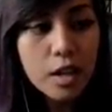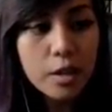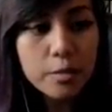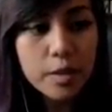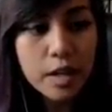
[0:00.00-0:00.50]

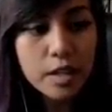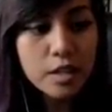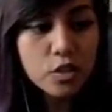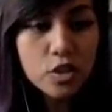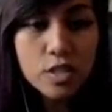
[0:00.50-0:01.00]
and
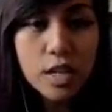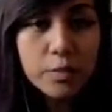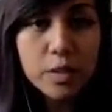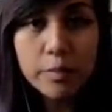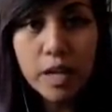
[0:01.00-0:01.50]
then just
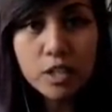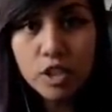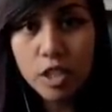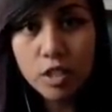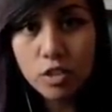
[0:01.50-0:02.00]
kept the
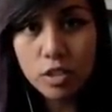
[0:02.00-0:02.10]
mass change